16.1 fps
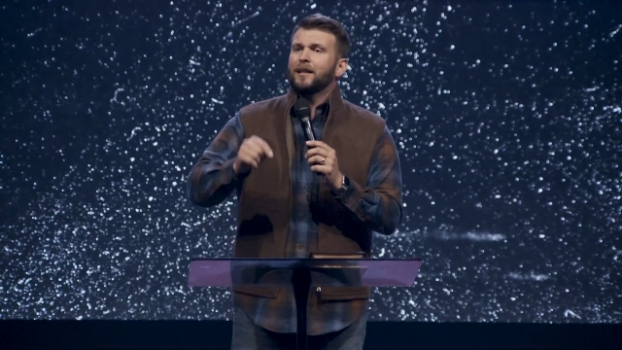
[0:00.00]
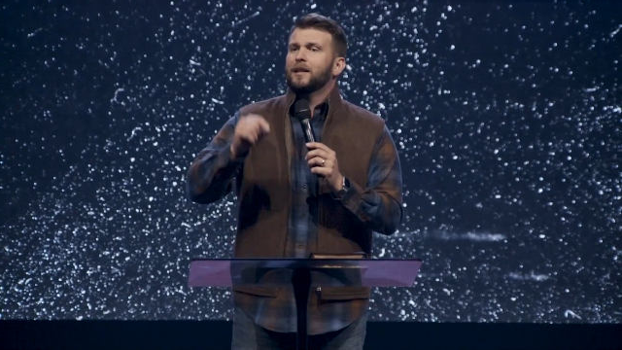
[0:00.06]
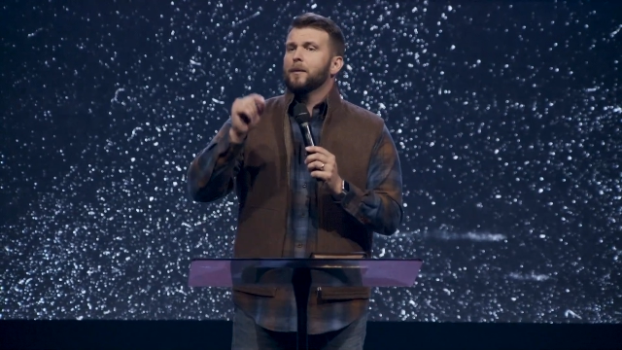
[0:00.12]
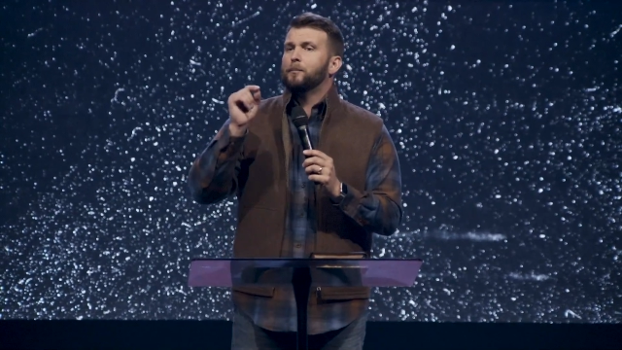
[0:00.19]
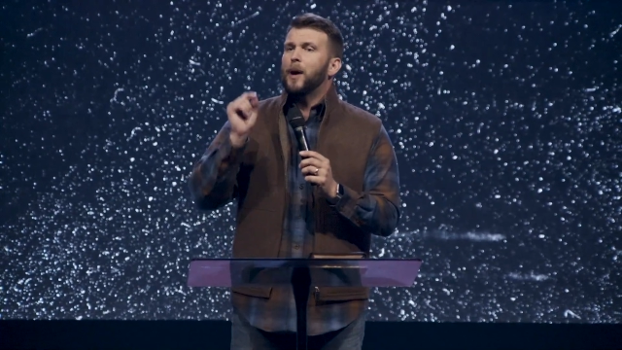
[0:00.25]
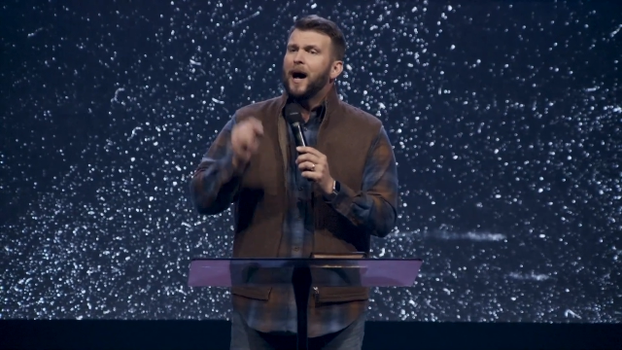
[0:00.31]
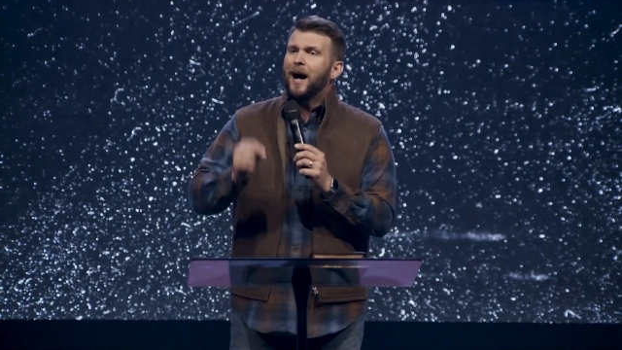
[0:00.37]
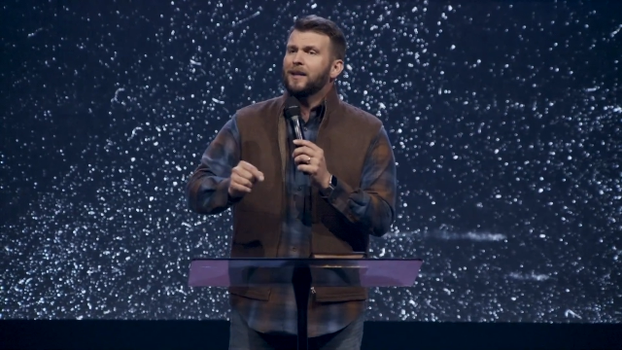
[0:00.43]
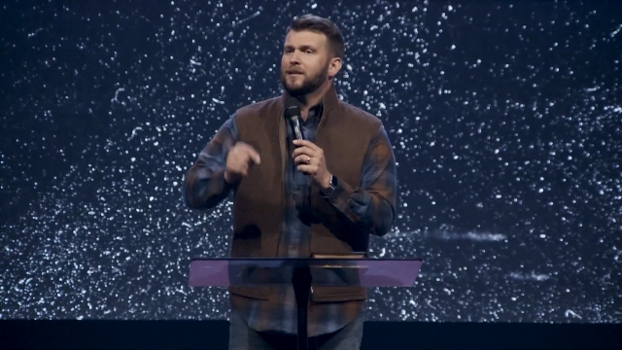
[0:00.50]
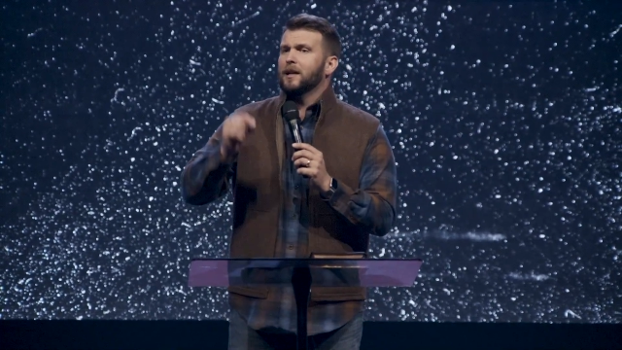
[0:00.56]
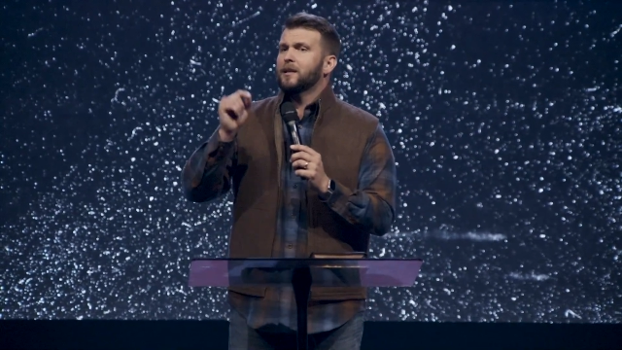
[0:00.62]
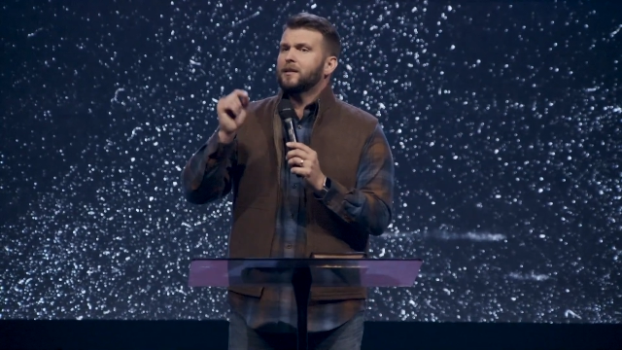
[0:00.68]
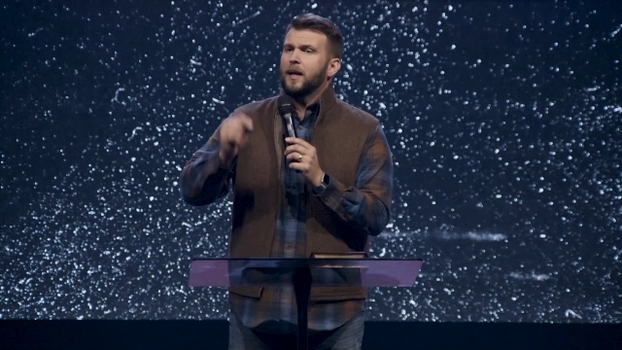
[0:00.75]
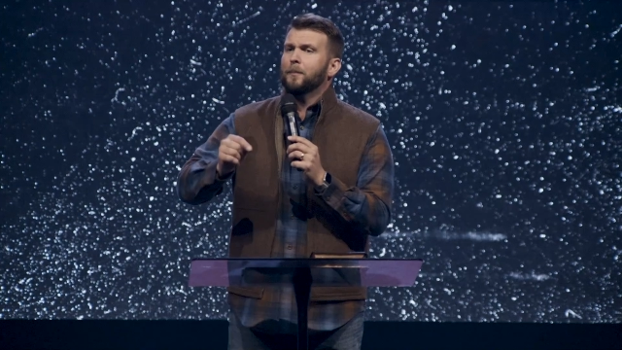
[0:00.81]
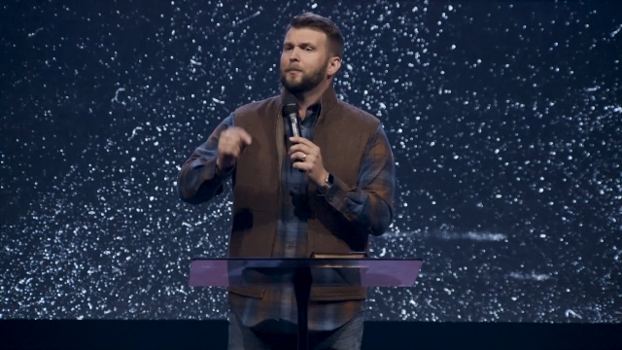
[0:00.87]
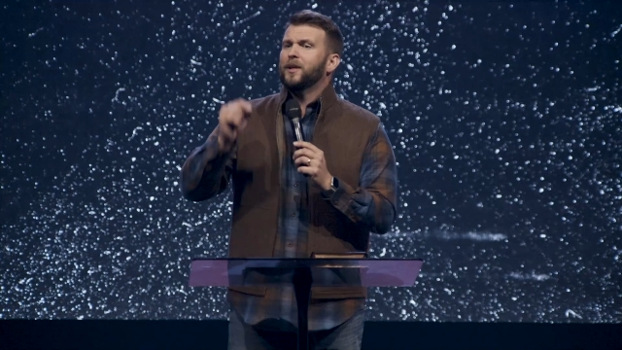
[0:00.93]
to deposit
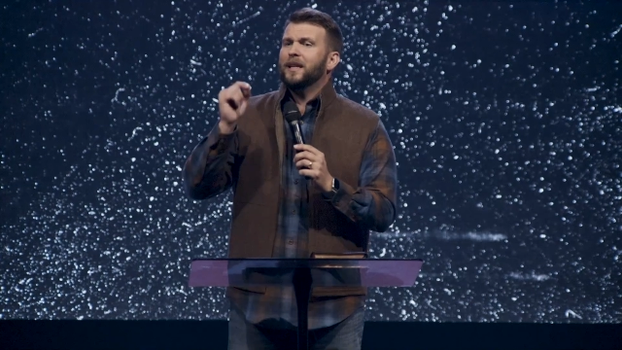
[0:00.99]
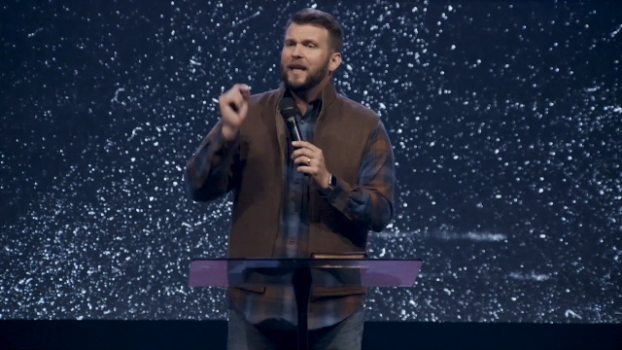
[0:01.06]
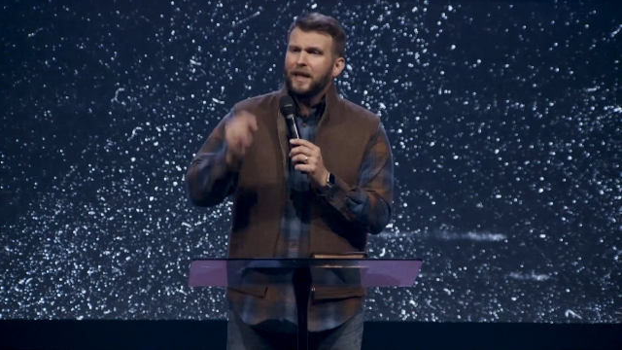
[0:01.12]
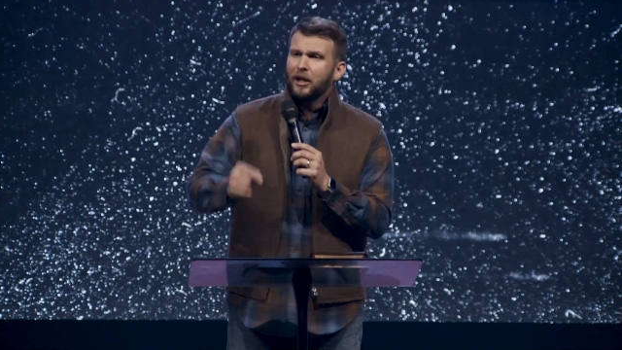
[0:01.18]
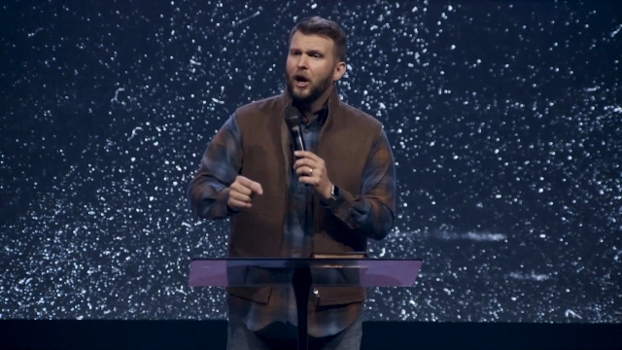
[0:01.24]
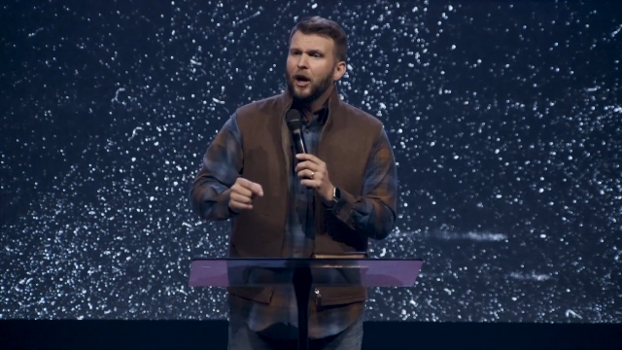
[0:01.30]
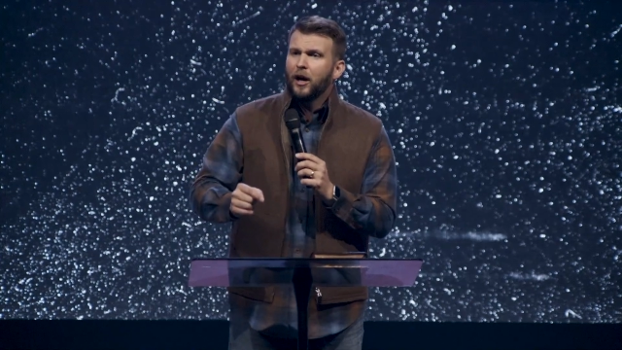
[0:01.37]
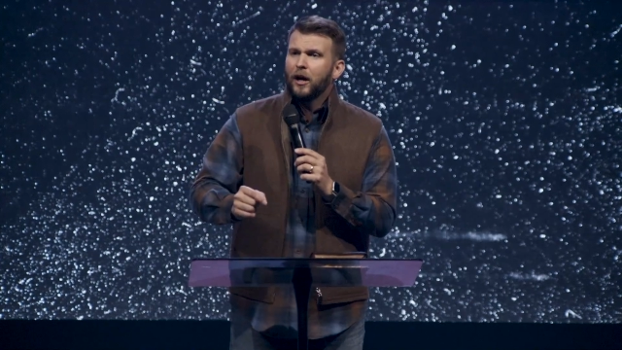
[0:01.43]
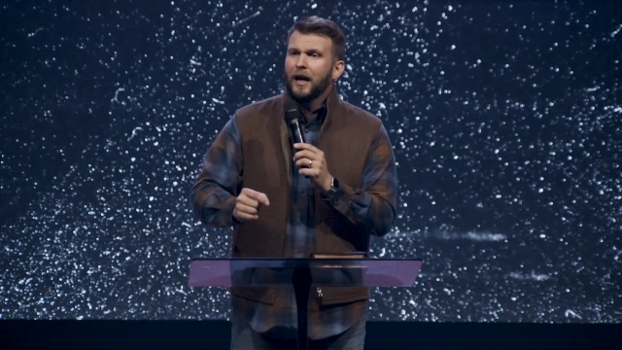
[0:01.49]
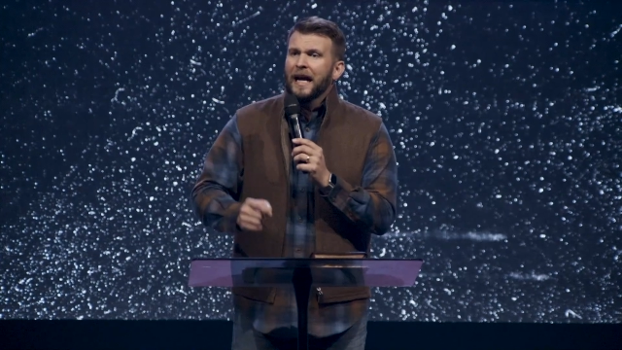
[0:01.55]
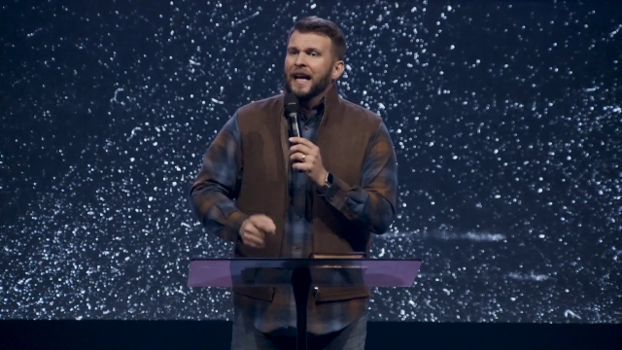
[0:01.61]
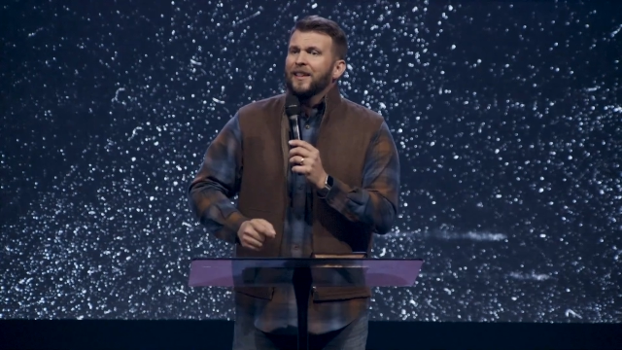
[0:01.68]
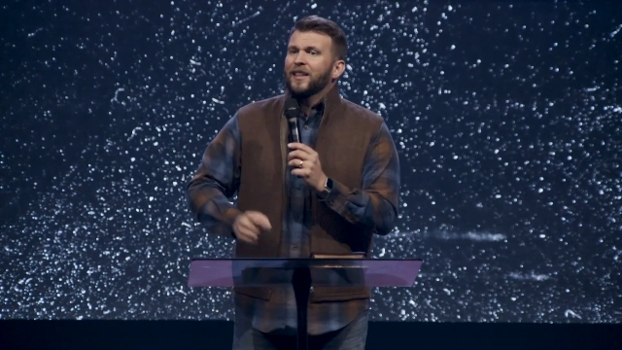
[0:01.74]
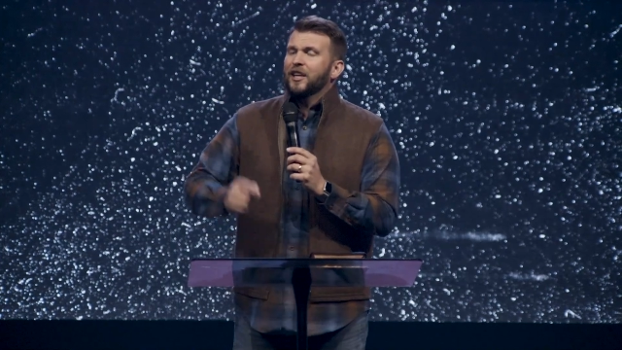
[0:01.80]
something in her